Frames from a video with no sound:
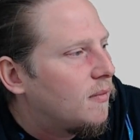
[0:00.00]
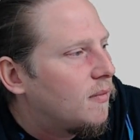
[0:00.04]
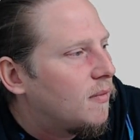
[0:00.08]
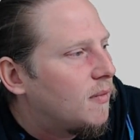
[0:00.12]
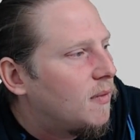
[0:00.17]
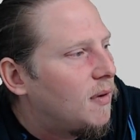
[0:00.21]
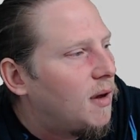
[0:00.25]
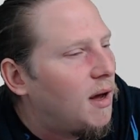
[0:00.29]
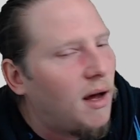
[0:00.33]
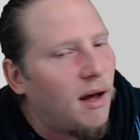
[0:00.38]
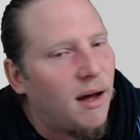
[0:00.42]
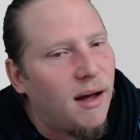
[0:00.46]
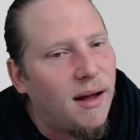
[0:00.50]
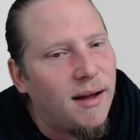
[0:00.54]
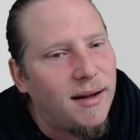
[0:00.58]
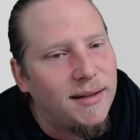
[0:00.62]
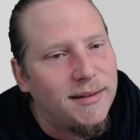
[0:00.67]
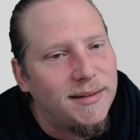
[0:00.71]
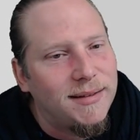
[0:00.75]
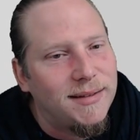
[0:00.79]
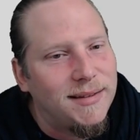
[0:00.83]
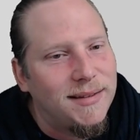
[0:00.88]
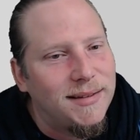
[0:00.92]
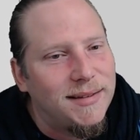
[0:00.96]
Ah,
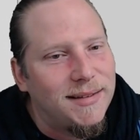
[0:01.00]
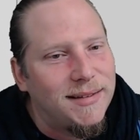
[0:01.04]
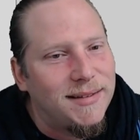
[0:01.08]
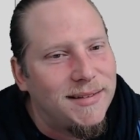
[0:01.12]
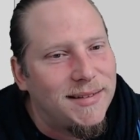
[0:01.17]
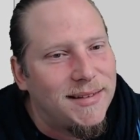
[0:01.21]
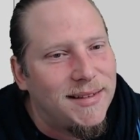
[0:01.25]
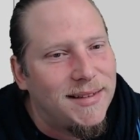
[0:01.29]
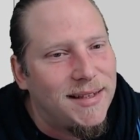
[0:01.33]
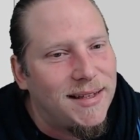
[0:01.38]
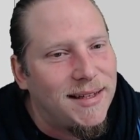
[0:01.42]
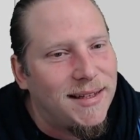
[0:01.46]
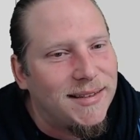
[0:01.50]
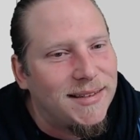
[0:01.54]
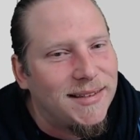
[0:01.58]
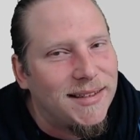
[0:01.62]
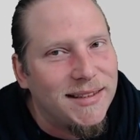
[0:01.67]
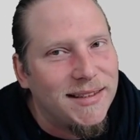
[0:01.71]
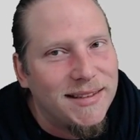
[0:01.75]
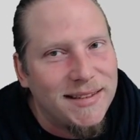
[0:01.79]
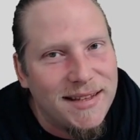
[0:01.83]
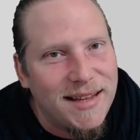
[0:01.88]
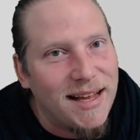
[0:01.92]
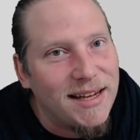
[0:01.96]

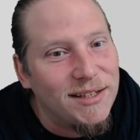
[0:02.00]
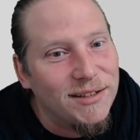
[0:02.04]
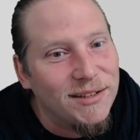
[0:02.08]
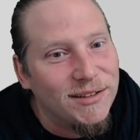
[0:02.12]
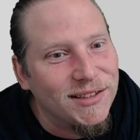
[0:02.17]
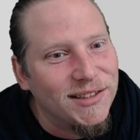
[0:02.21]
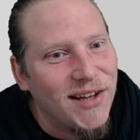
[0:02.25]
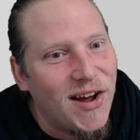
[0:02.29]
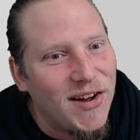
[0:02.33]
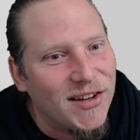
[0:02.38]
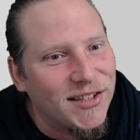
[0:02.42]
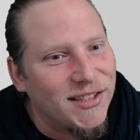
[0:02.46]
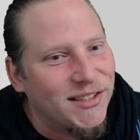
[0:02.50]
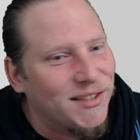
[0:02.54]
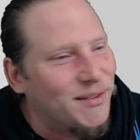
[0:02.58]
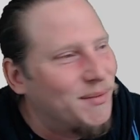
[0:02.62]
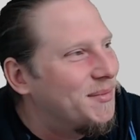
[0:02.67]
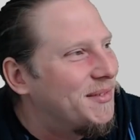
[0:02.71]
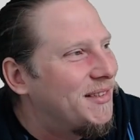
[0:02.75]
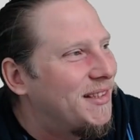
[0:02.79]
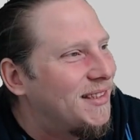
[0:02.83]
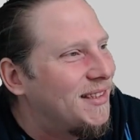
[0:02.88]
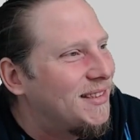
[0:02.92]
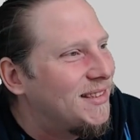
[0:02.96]
that looks awesome,
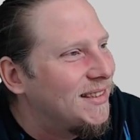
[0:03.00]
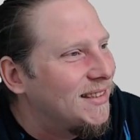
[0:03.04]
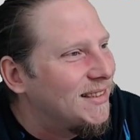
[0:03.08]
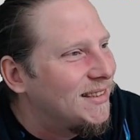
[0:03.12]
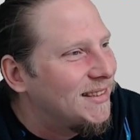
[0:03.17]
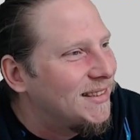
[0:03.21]
doesn't it?